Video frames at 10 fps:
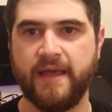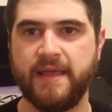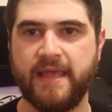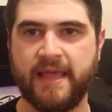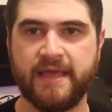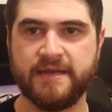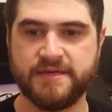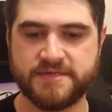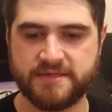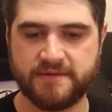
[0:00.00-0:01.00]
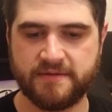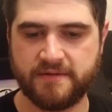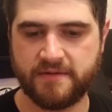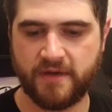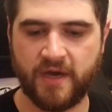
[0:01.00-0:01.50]
and
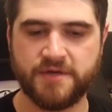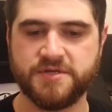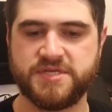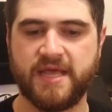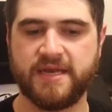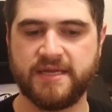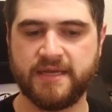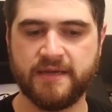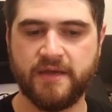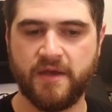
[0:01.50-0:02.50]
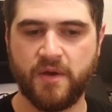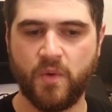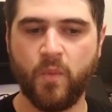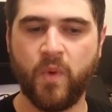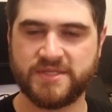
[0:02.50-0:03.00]
understanding
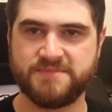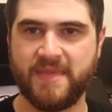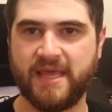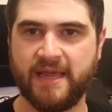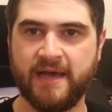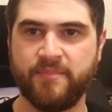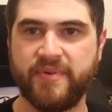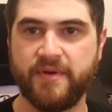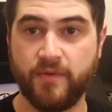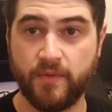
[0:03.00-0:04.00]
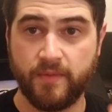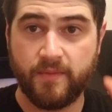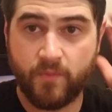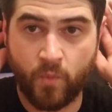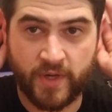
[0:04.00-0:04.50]
what's making up
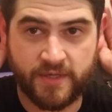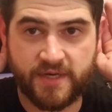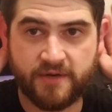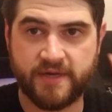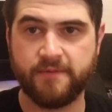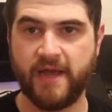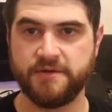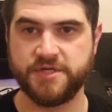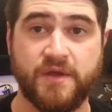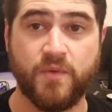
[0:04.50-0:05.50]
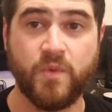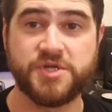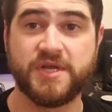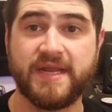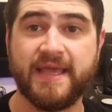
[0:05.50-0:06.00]
what you're hearing around you.
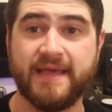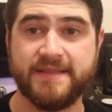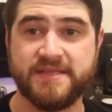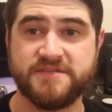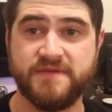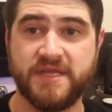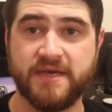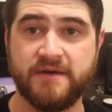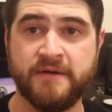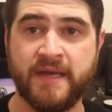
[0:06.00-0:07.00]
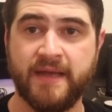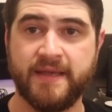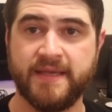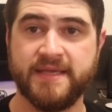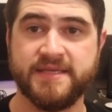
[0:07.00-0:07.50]
What you're going to get in this video
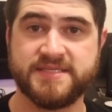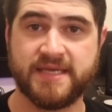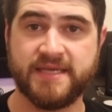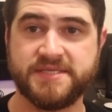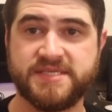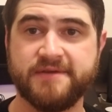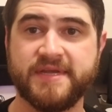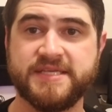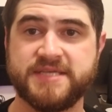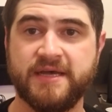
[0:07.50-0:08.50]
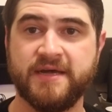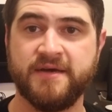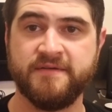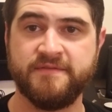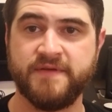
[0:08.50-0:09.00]
is a series
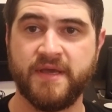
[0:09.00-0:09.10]
of